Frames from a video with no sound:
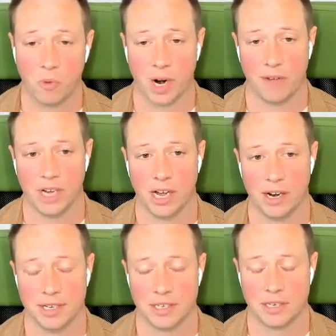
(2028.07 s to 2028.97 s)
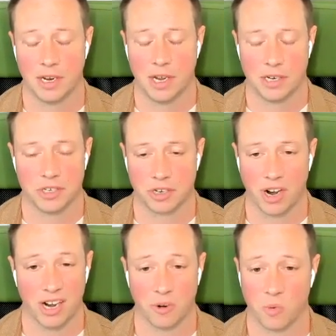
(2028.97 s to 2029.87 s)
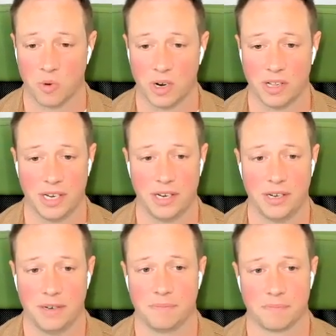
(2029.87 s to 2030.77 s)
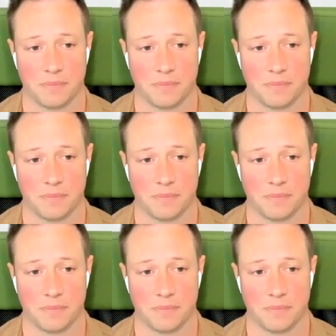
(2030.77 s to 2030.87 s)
what I've done is just create a really